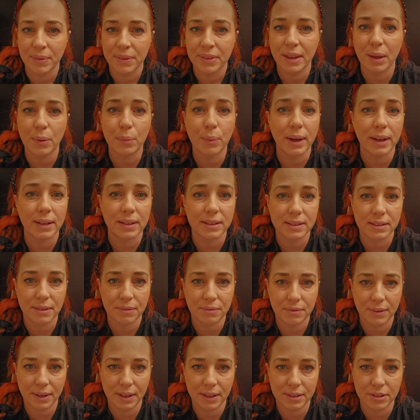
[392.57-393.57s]
They worked as
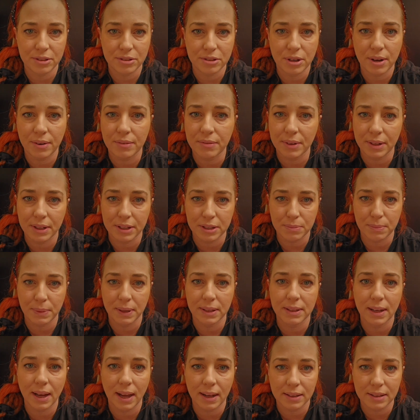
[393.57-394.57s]
a village, a village
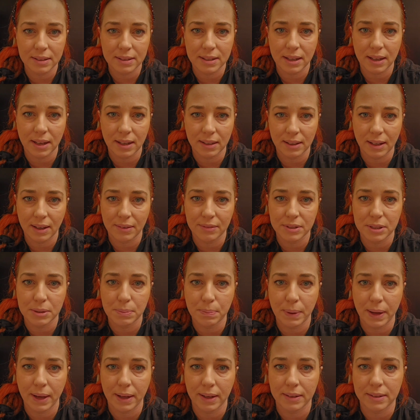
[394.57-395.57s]
mentality in that
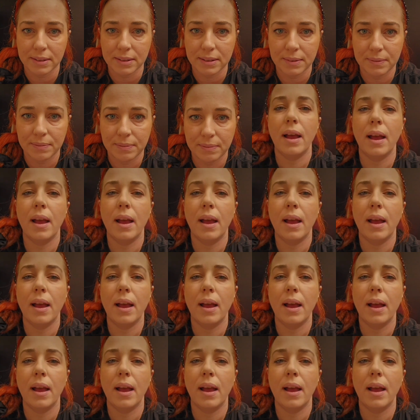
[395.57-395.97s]
respect.